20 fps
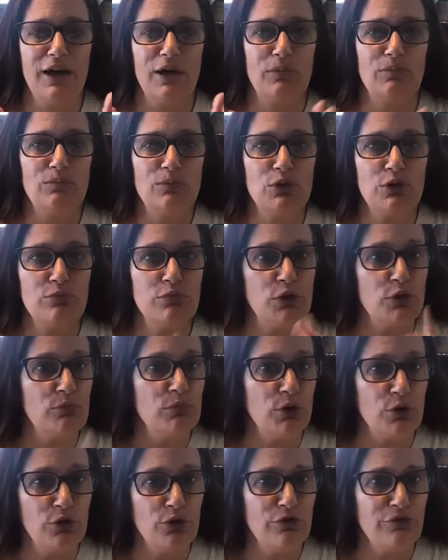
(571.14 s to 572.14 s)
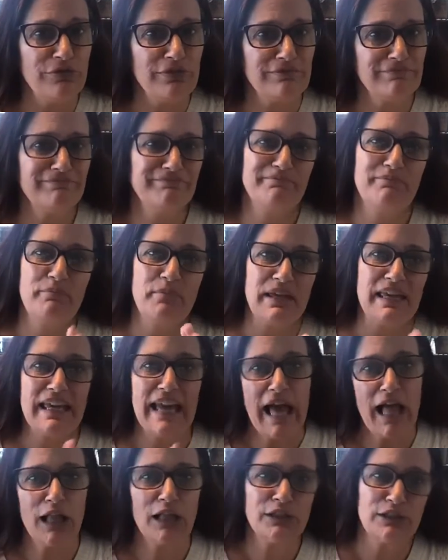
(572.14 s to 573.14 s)
do Blue Move,
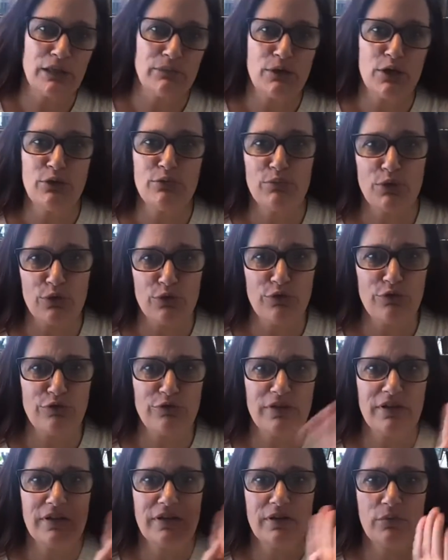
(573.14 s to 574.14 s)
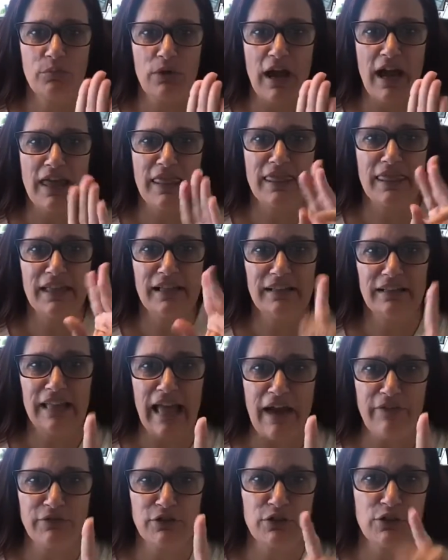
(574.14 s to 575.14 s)
BLW Move, breath,
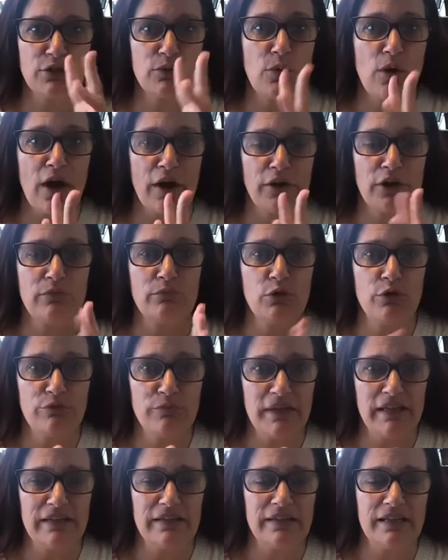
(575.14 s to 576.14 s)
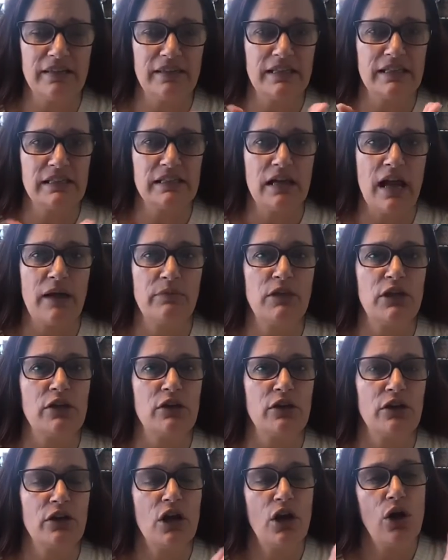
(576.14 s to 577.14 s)
laughter, water, movement in this time that
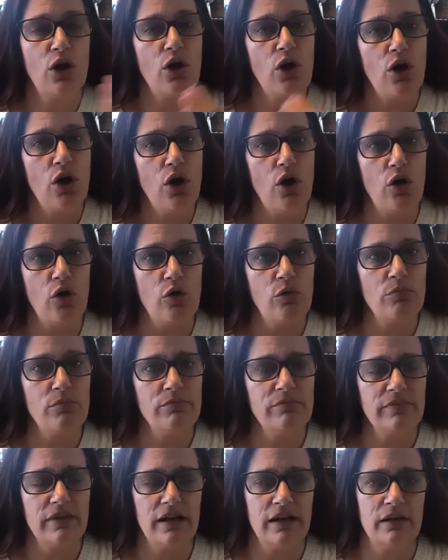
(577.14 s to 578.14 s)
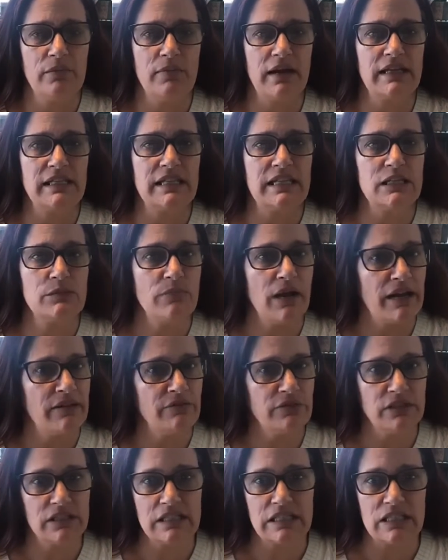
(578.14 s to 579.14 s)
you're home. I teach
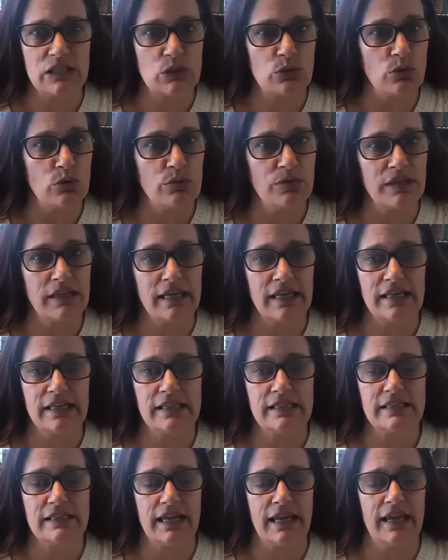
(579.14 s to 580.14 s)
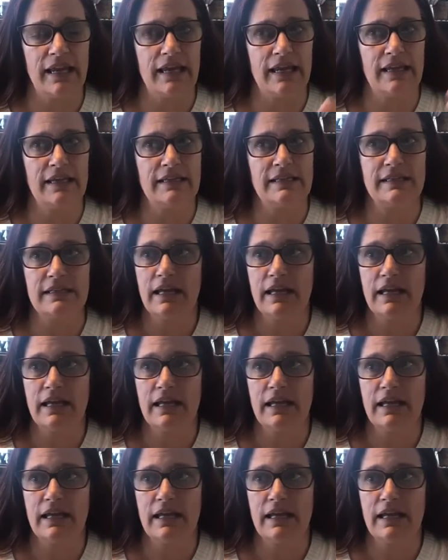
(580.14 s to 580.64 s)
mindfulness at school with kids, and